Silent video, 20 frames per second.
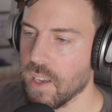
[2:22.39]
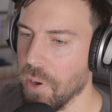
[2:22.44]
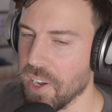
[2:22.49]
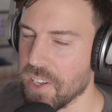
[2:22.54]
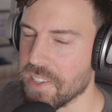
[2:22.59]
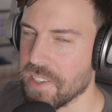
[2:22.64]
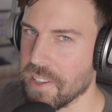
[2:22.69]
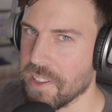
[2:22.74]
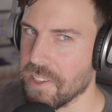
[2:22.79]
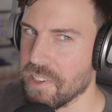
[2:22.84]

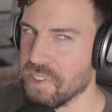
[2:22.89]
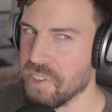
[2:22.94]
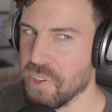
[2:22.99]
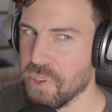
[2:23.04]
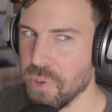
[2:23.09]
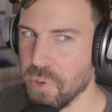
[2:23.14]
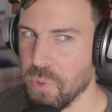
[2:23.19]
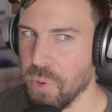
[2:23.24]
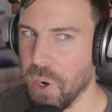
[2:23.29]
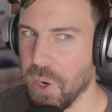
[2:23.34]
But the
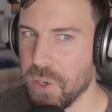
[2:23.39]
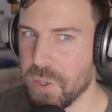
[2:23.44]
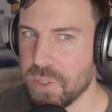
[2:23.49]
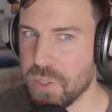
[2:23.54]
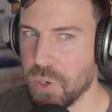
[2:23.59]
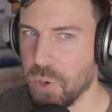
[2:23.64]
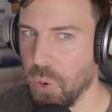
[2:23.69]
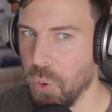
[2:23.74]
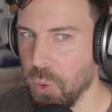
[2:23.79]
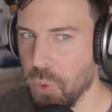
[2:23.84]
2 rows
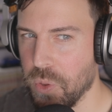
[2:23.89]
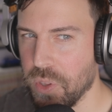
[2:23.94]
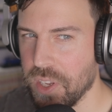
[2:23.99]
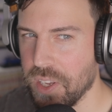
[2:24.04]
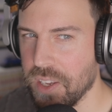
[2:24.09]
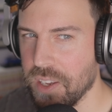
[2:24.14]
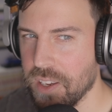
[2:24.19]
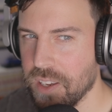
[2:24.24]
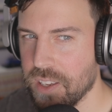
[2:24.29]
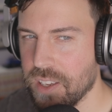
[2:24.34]
are
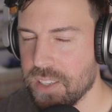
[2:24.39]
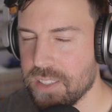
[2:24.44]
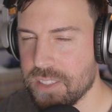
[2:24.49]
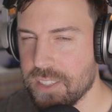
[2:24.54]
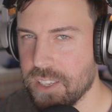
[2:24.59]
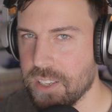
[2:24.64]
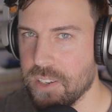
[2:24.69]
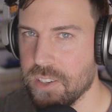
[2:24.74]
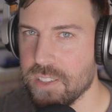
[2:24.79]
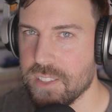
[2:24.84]
only
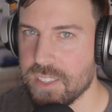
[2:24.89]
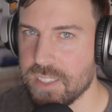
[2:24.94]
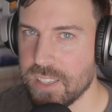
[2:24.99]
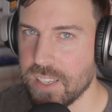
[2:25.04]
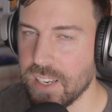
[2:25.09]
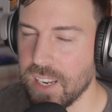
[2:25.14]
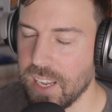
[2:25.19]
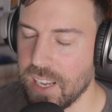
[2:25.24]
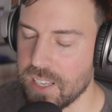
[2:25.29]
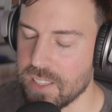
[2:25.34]
considered
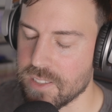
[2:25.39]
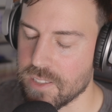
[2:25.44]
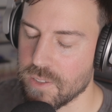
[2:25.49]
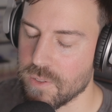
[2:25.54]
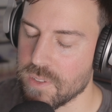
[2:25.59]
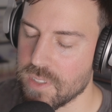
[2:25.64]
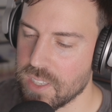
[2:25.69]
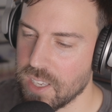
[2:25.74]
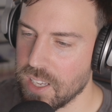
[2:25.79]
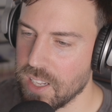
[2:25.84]
sedans. So
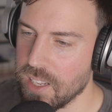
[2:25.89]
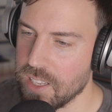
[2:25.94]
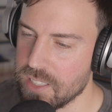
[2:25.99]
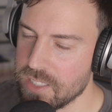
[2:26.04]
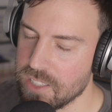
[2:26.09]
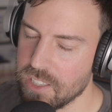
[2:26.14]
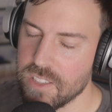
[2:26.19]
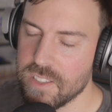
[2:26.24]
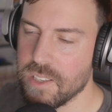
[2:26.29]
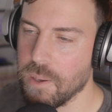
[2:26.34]

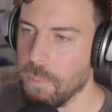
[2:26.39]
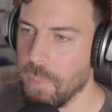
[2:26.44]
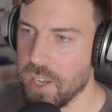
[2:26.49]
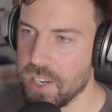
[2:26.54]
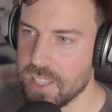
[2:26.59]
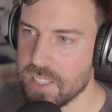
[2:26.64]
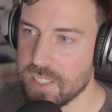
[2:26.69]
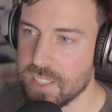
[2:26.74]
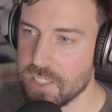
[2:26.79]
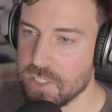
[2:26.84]
it's just a
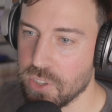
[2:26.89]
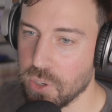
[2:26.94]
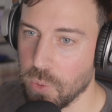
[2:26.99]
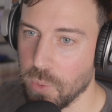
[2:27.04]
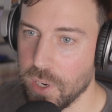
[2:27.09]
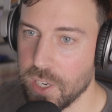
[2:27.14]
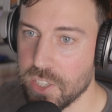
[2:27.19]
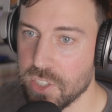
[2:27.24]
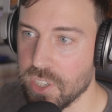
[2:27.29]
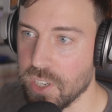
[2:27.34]
muddy
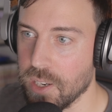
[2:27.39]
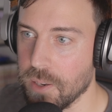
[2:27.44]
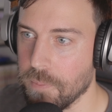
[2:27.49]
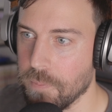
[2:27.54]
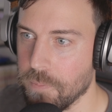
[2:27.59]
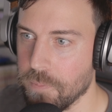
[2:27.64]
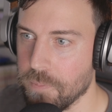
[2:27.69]
situation.